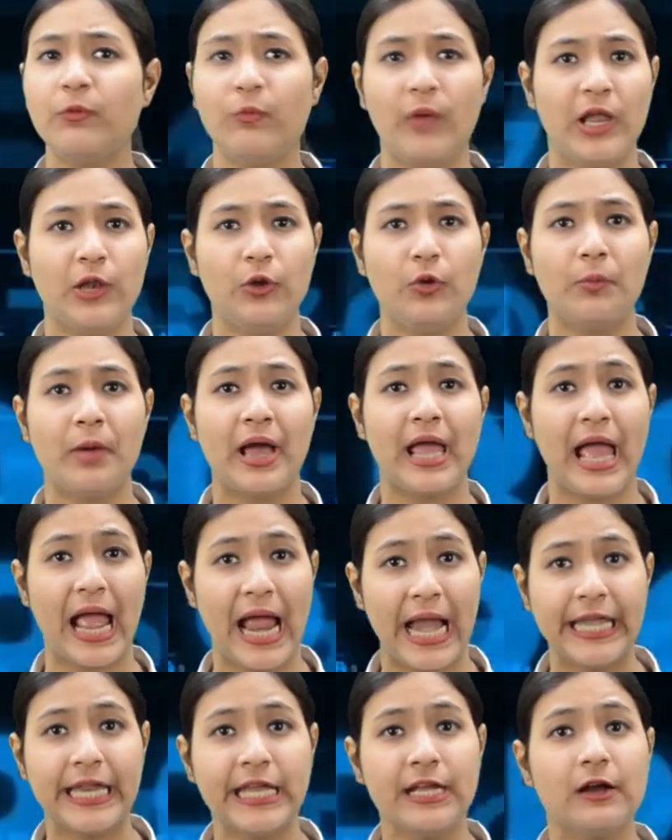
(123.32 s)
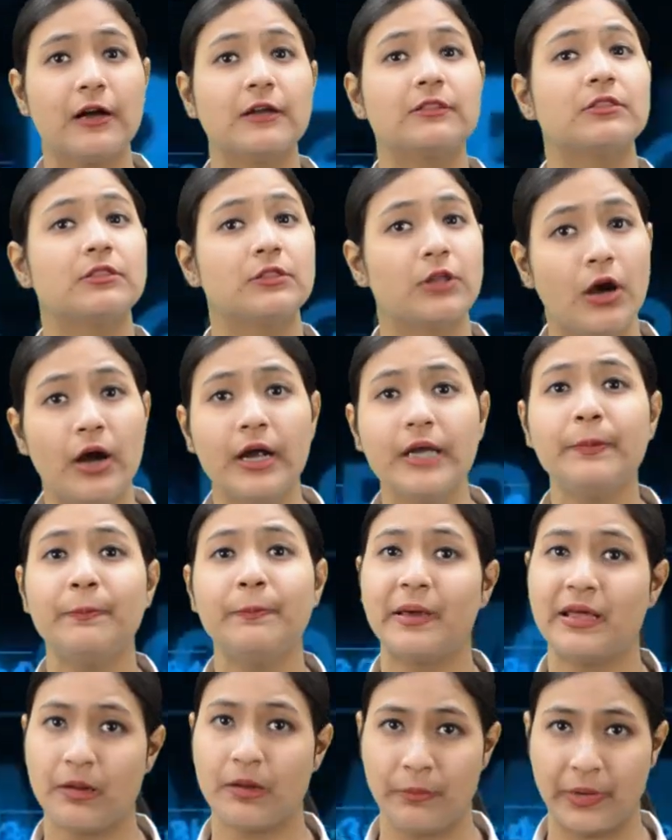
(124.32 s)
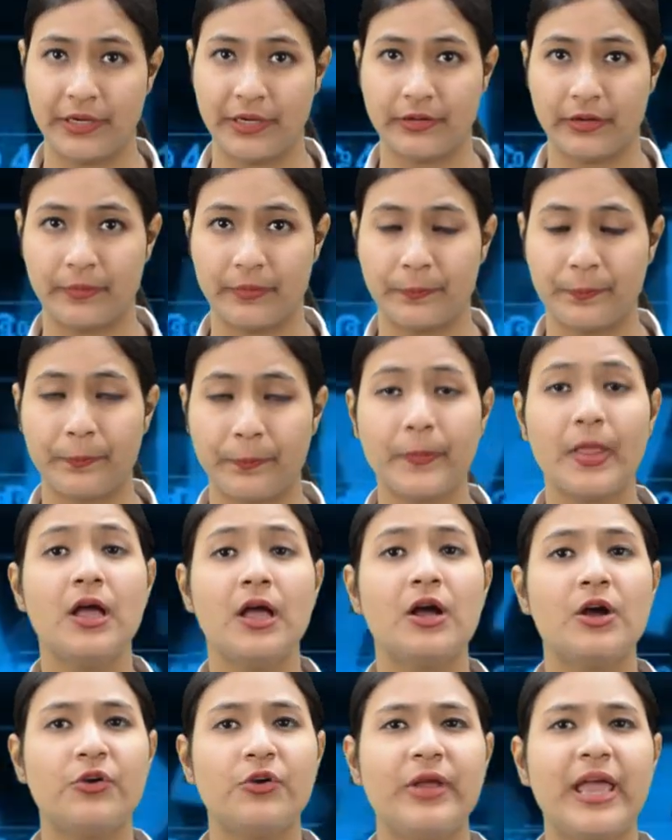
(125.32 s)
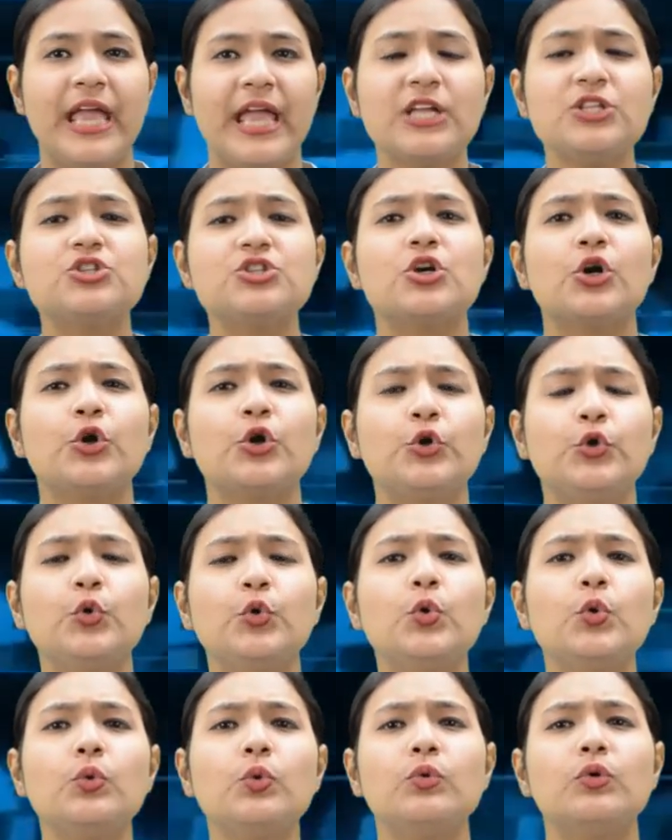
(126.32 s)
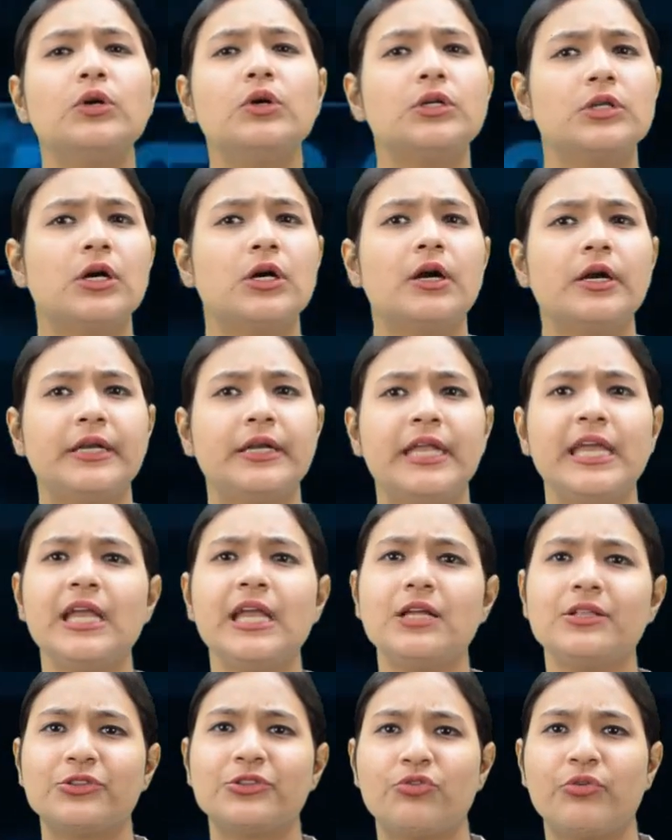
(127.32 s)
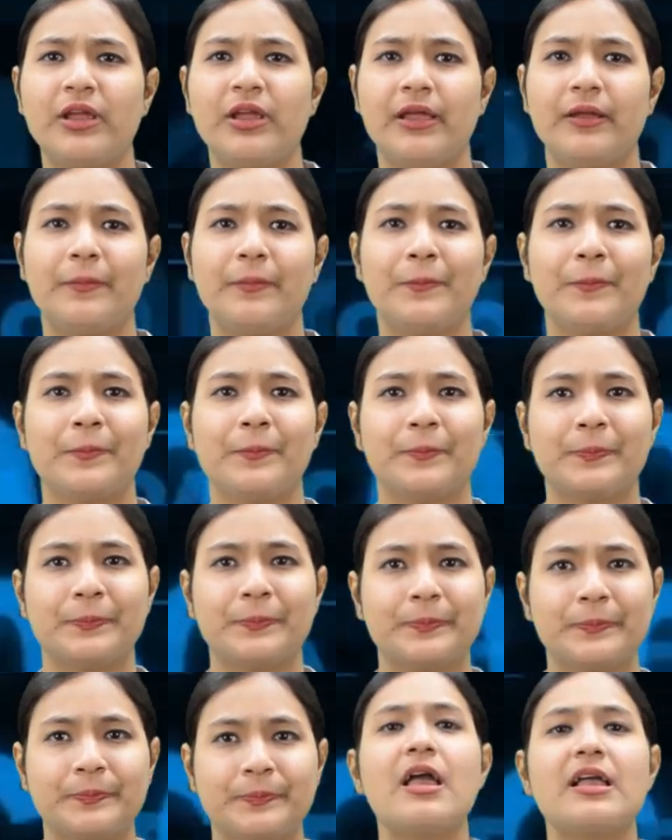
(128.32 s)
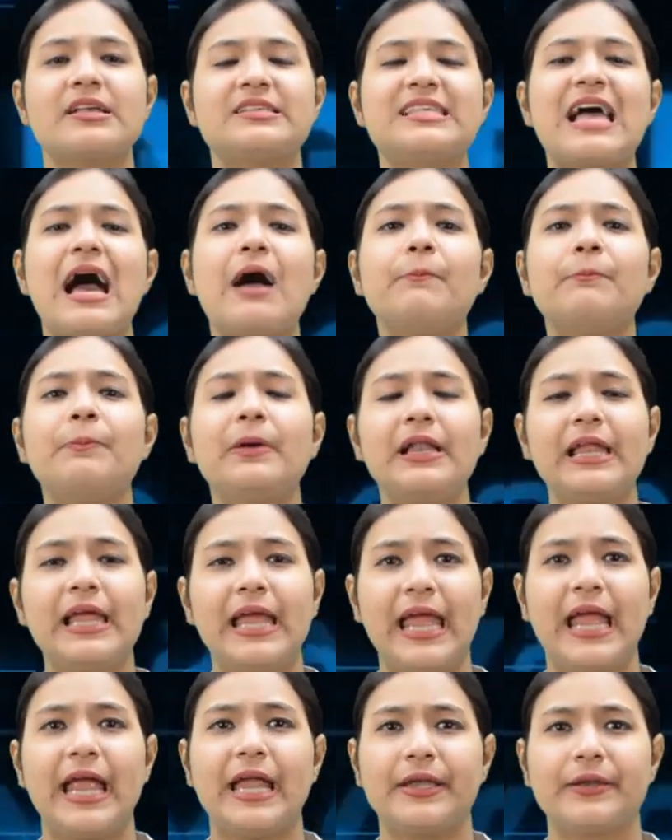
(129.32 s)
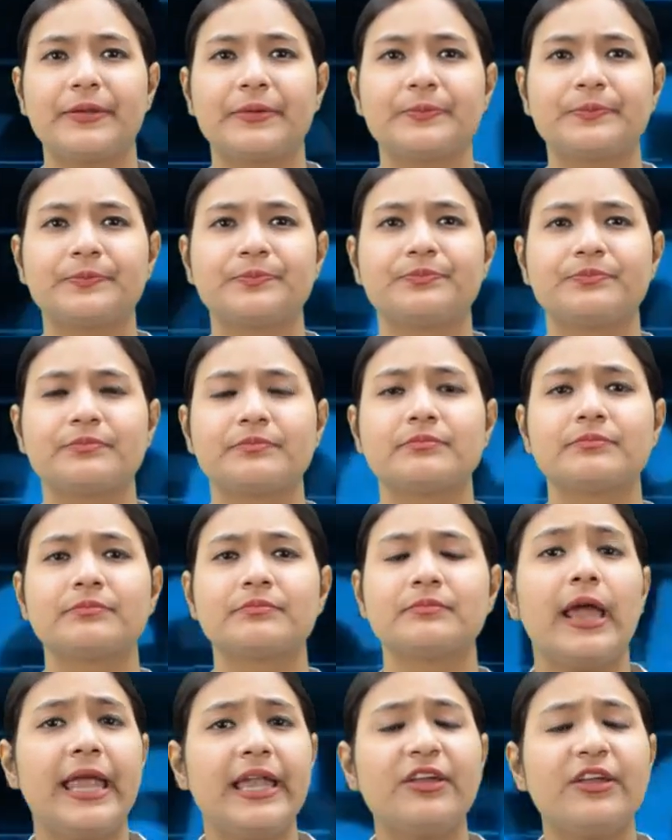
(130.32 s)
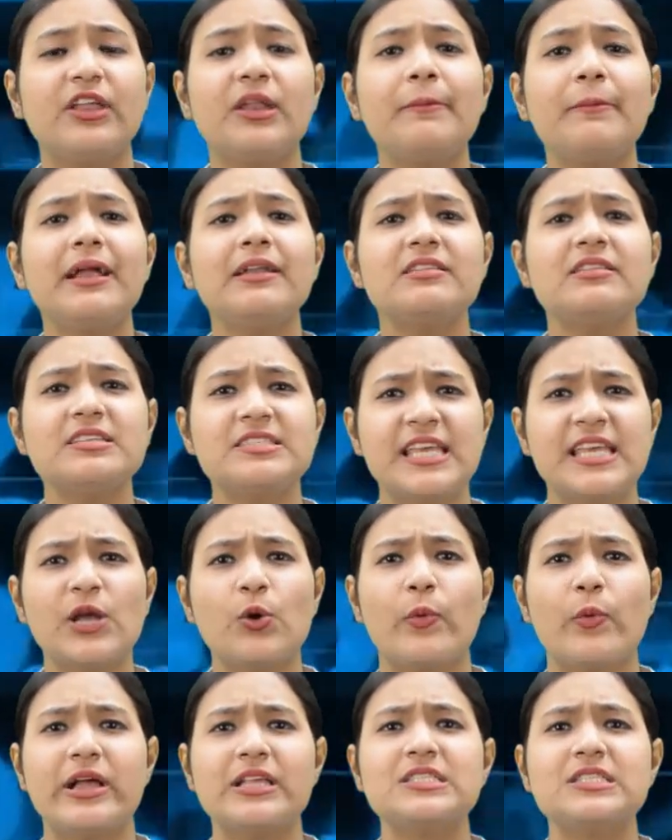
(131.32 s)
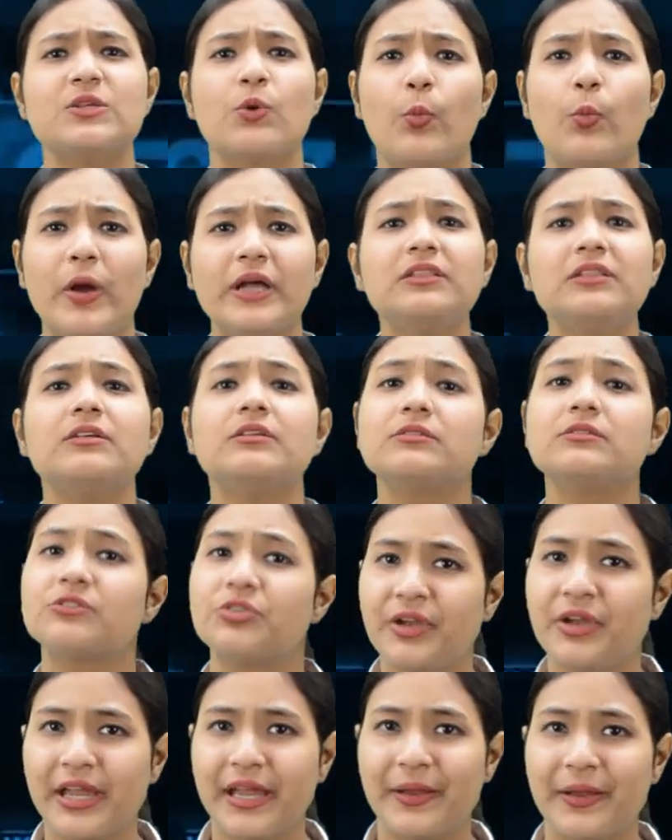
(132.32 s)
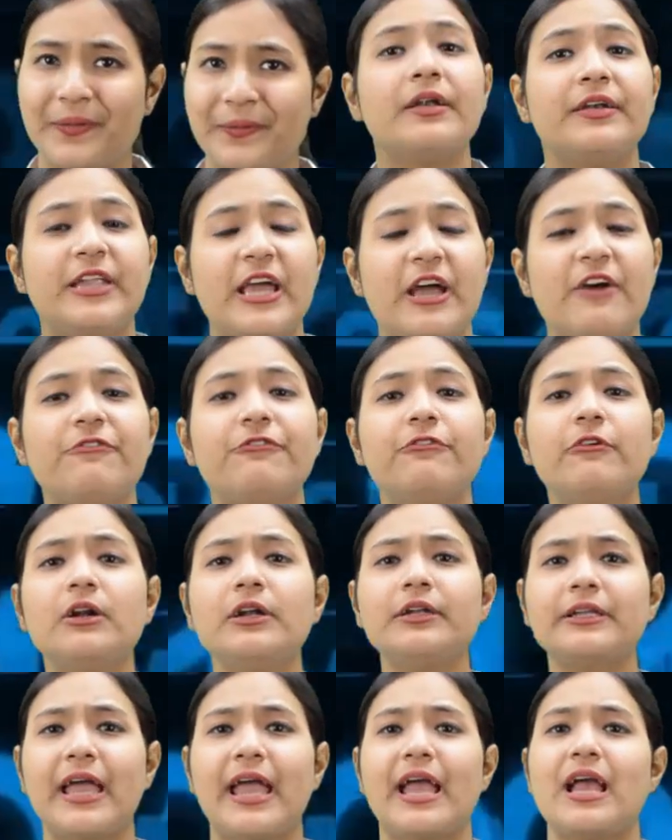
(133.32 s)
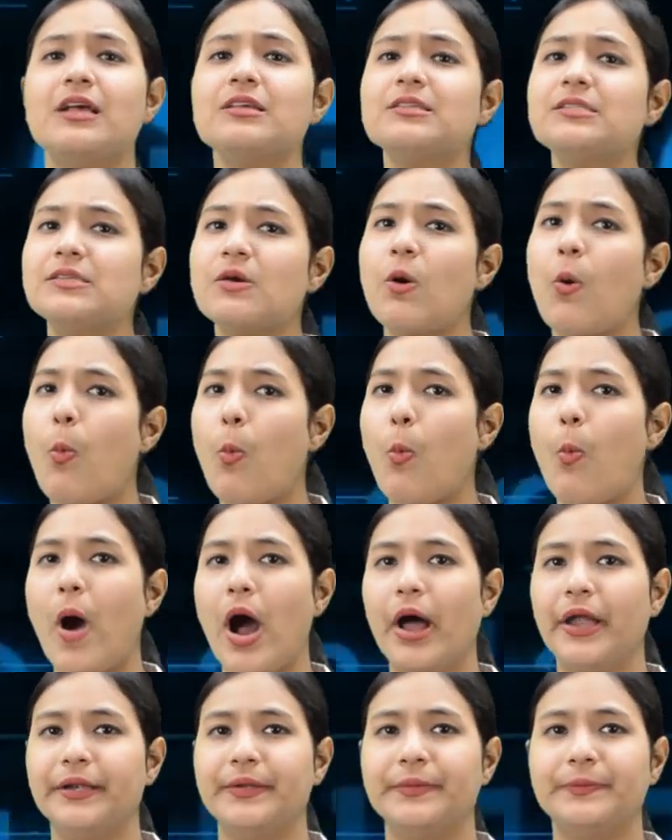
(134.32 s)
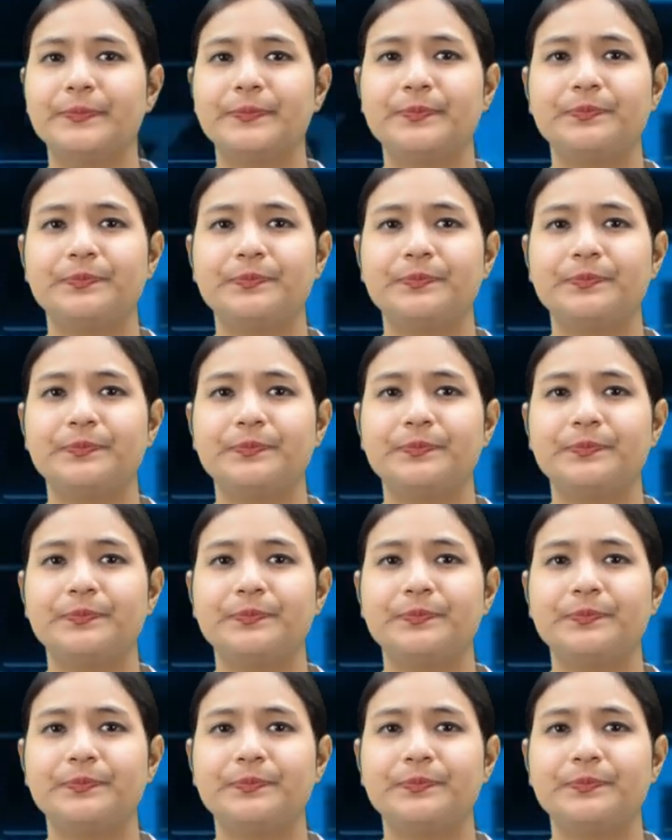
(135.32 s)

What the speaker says: value by adding a third parameter, range 233. Example 8. Increment the sequence with 3. Default is 1.